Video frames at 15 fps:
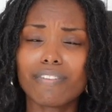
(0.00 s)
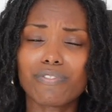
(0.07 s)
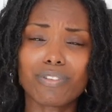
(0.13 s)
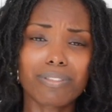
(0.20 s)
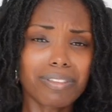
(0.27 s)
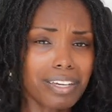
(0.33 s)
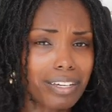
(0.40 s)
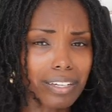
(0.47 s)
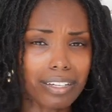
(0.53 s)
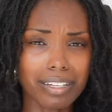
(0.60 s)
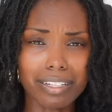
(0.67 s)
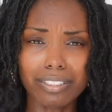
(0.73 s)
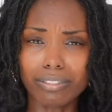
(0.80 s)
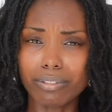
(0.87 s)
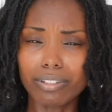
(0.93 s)
if you think
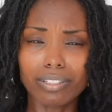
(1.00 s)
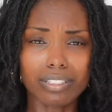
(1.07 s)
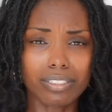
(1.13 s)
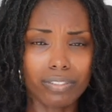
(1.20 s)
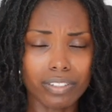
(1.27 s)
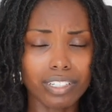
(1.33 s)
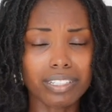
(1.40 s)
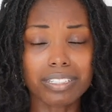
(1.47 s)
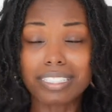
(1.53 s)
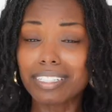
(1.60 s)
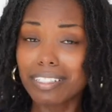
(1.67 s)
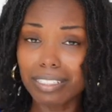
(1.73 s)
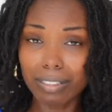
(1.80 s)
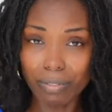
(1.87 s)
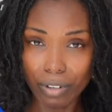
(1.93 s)
Israel is finished,
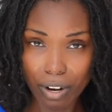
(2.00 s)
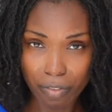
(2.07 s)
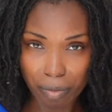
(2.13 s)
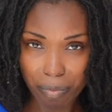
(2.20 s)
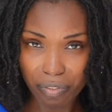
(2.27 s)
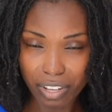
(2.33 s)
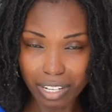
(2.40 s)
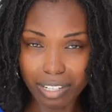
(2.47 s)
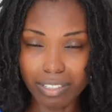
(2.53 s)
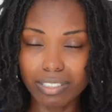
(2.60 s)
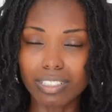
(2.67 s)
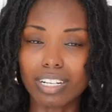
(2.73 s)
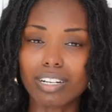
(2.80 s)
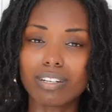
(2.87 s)
it's far from finished.